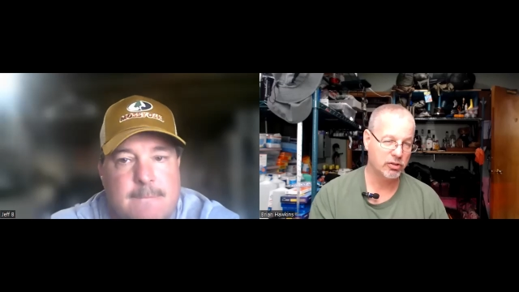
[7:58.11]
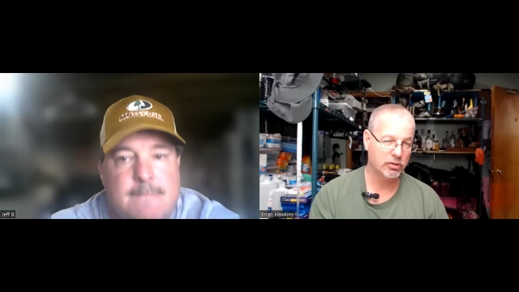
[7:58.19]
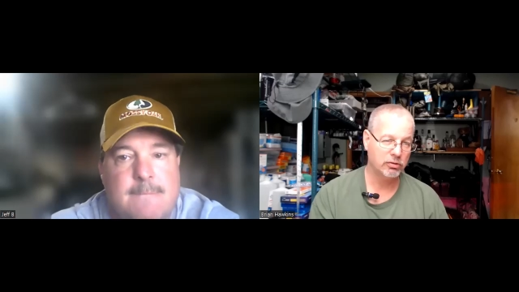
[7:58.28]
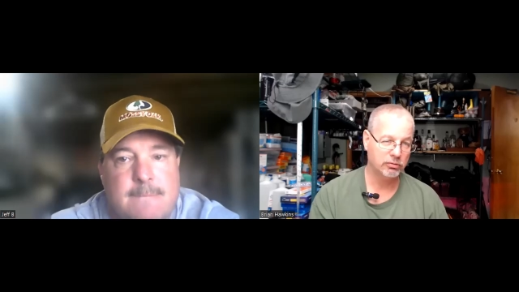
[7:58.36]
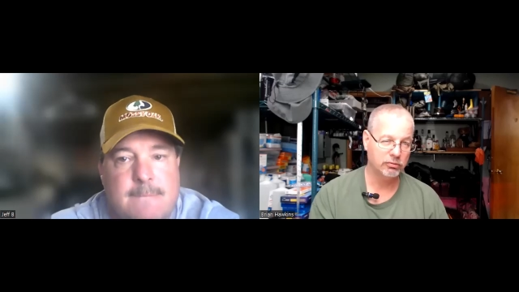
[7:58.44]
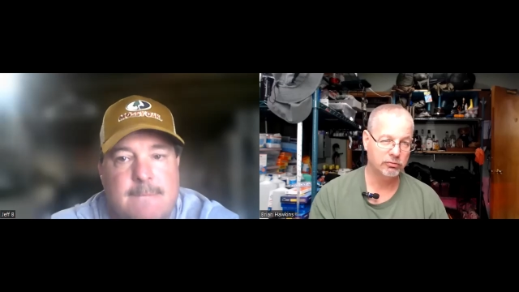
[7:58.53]

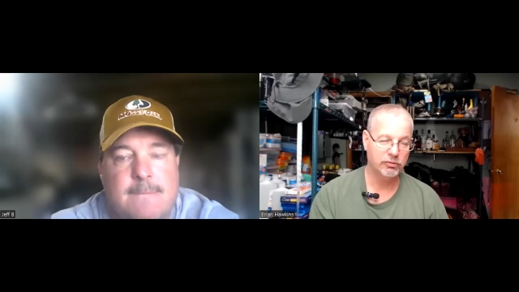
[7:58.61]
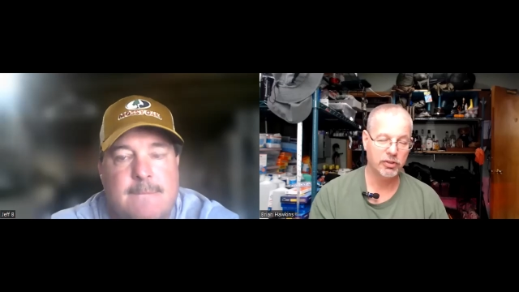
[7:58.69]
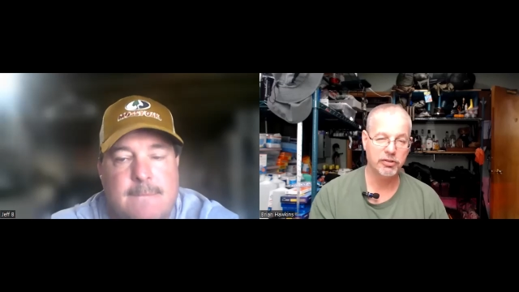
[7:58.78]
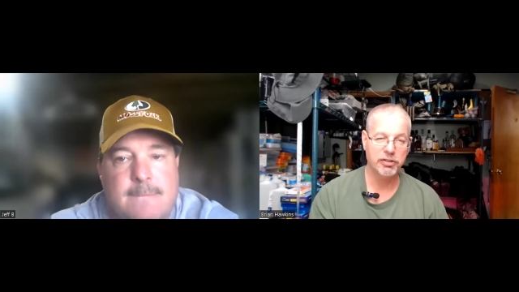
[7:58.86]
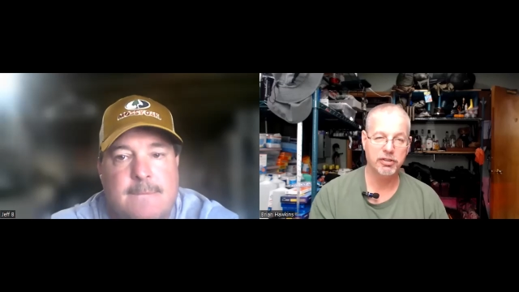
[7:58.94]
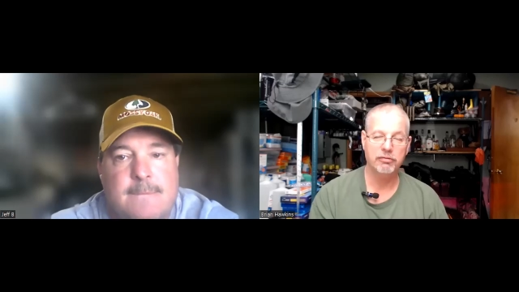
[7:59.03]
Speaker 1: digital
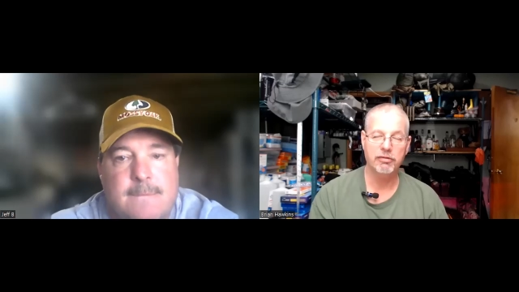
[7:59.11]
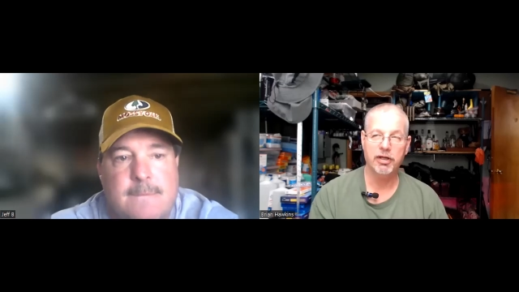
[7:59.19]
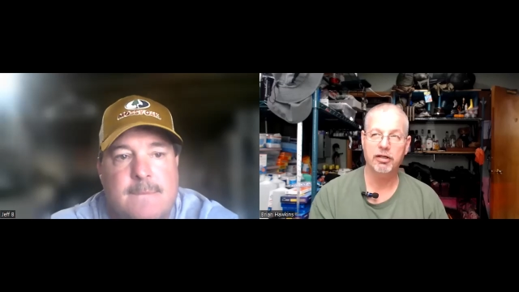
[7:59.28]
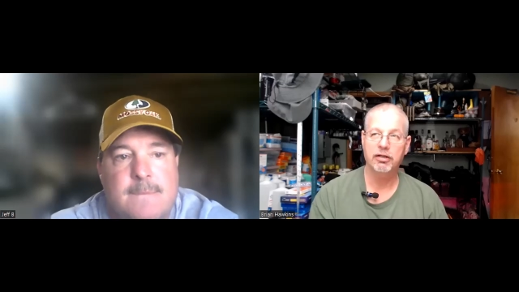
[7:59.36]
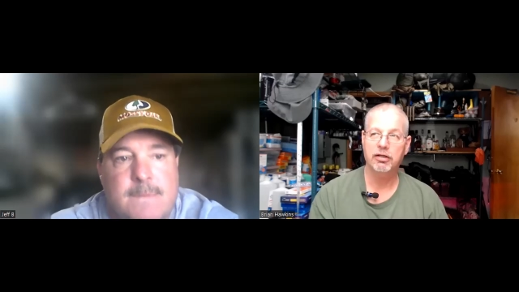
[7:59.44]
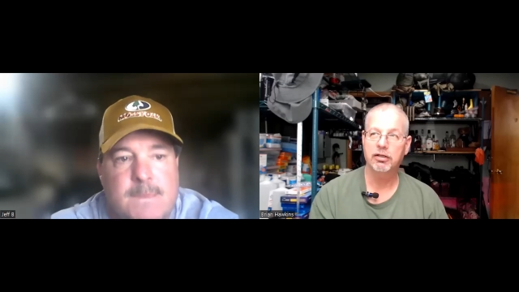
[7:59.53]
version
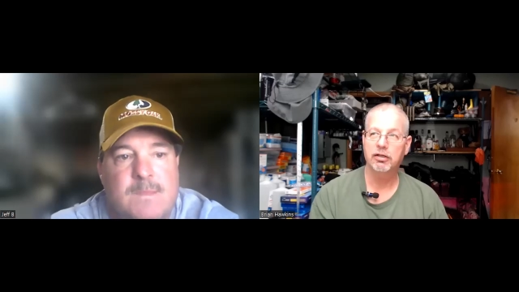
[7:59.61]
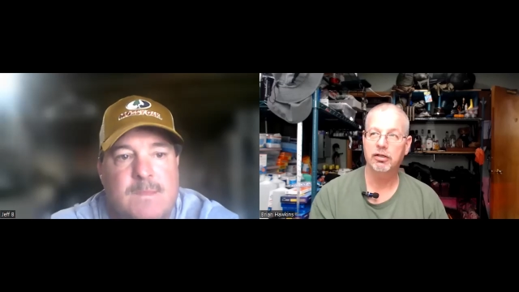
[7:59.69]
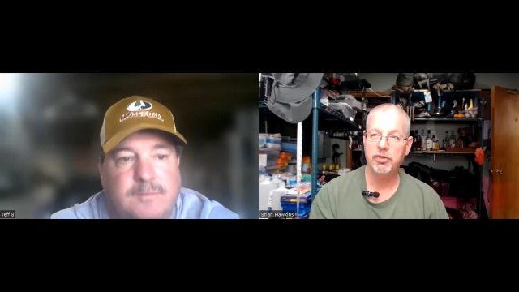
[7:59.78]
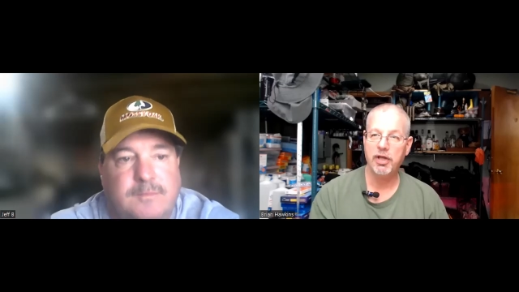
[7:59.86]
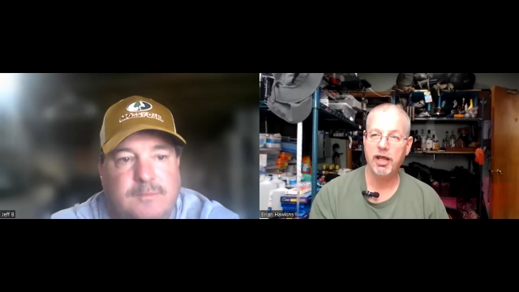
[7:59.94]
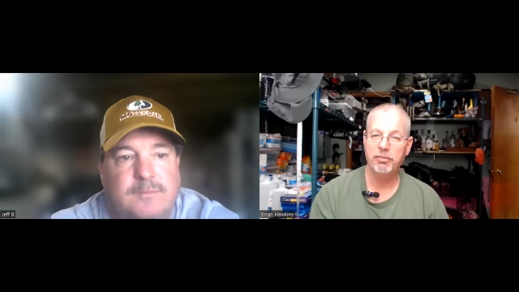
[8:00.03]
of that.
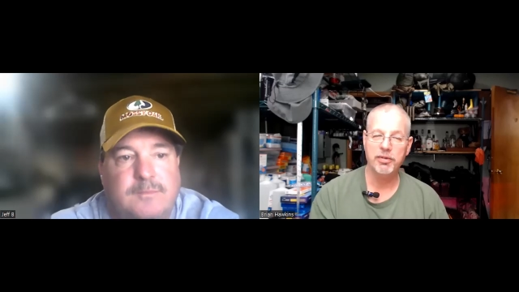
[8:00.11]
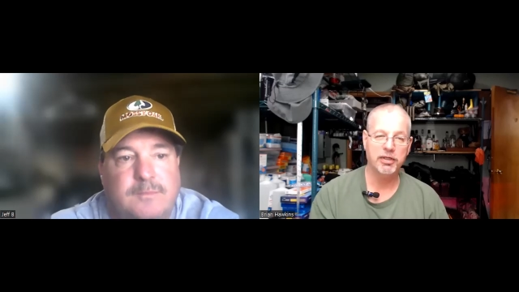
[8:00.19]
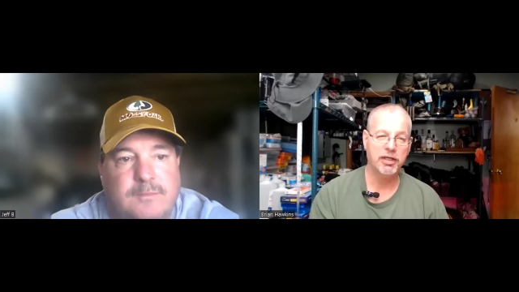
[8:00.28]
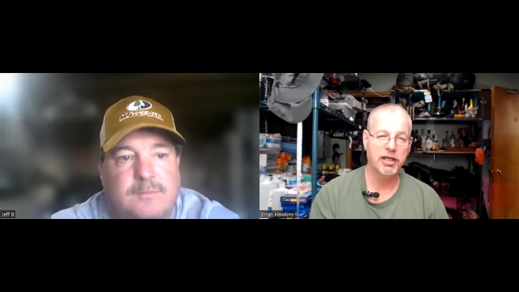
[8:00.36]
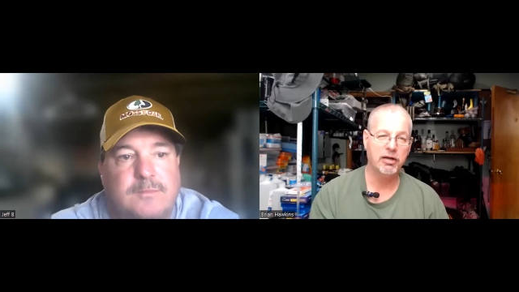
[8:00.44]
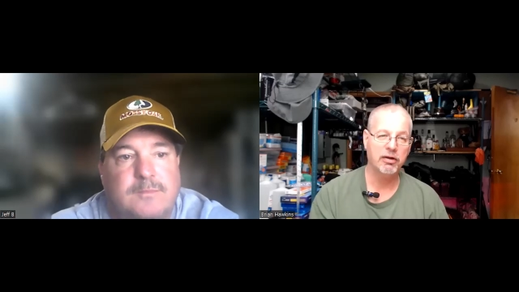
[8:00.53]
Do you
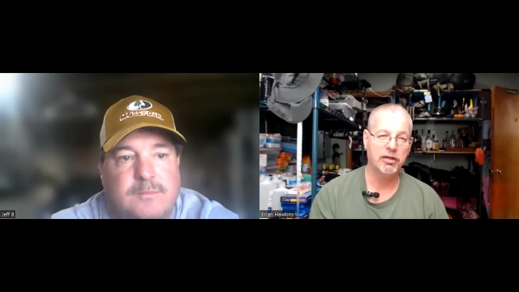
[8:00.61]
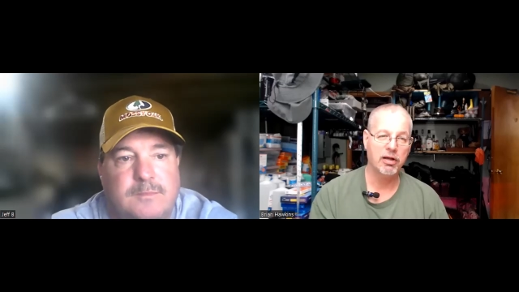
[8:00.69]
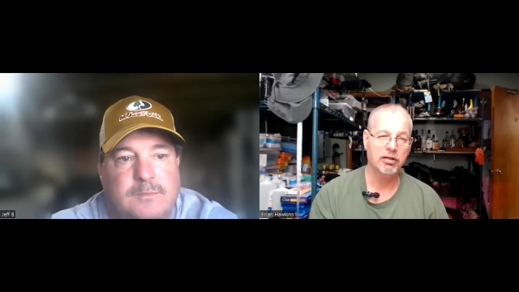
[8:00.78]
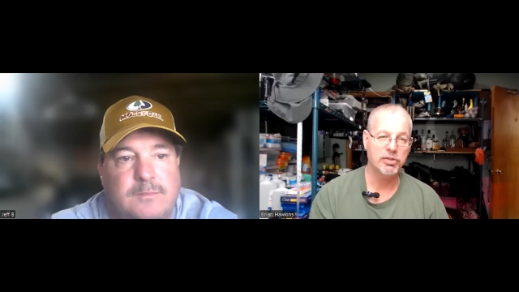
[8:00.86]
happen to keep